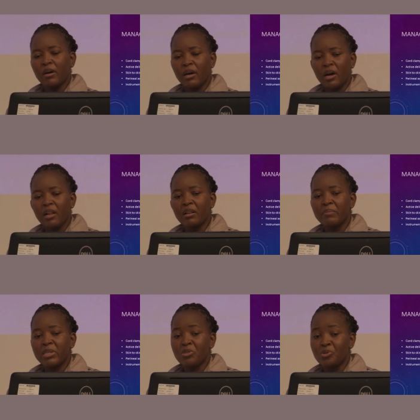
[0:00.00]

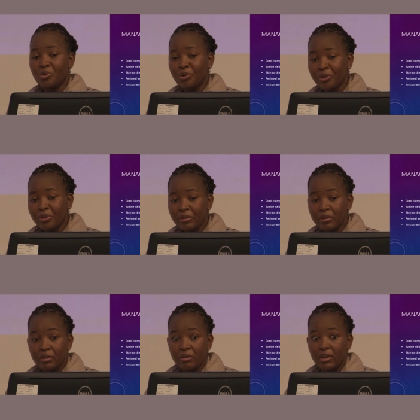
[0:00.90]
Gülmezoglu,
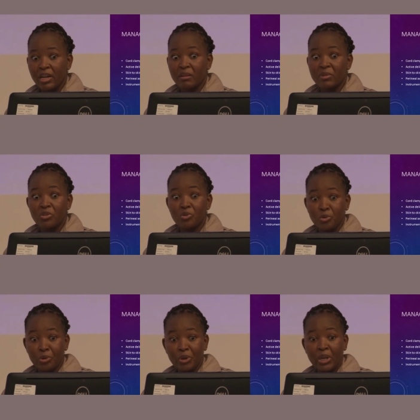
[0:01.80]

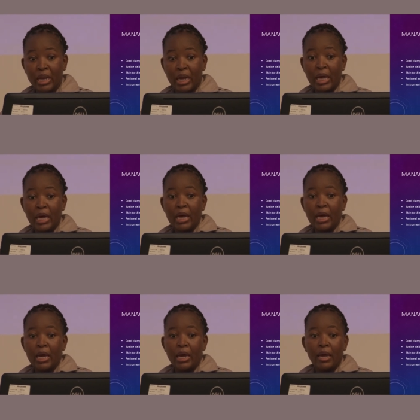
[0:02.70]
Gülmezoglu
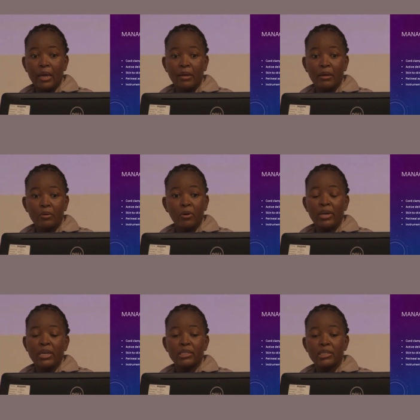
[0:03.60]
and
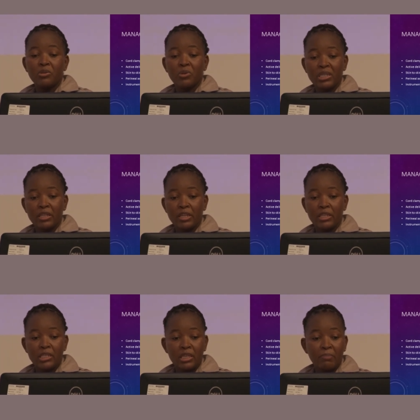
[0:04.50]
colleagues in
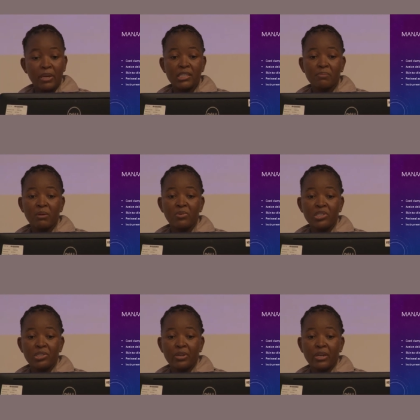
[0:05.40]
2013 as
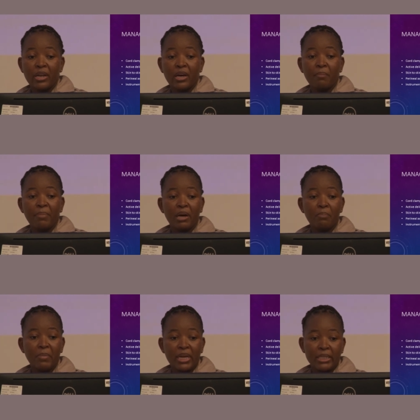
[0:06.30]
published on uh,
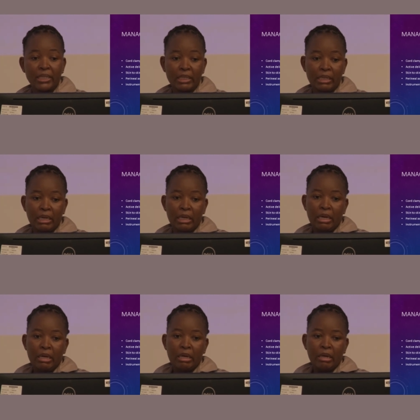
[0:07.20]
PubMed.
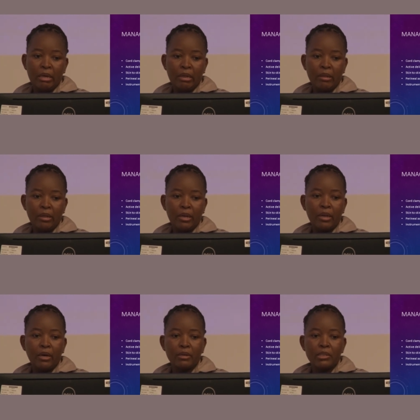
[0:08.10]

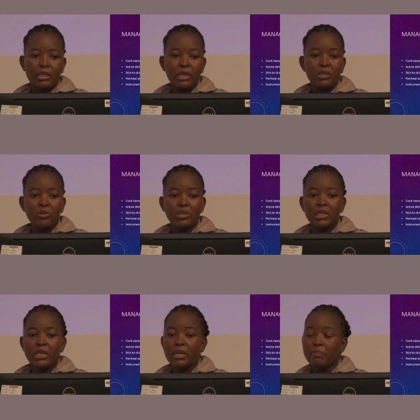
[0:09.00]
Then
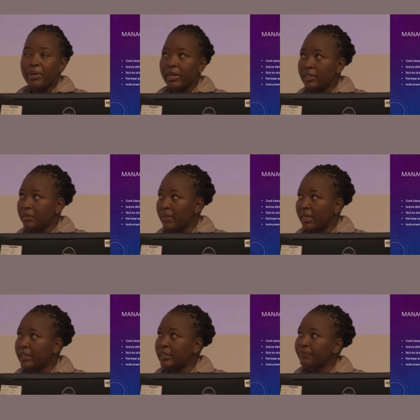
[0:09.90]
skin-to-skin
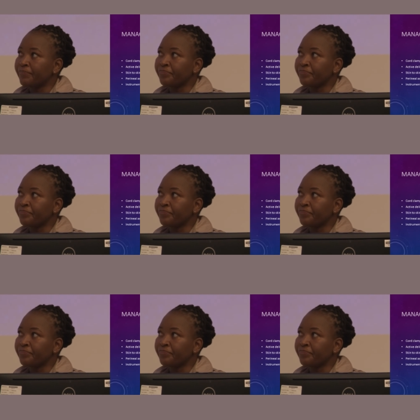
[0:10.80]
placement